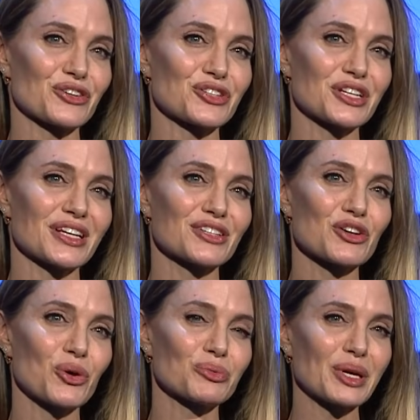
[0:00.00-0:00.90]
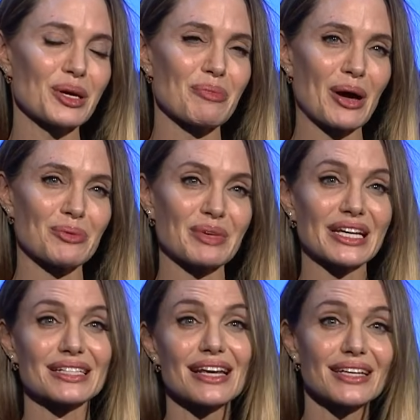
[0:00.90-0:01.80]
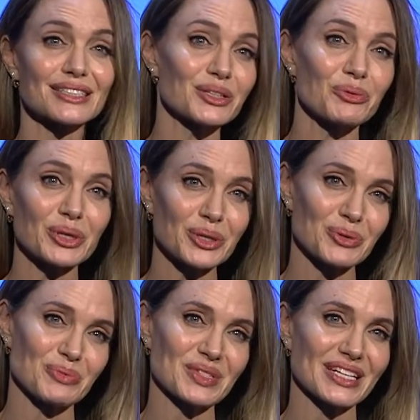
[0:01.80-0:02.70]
She told me about meeting Tennessee Williams,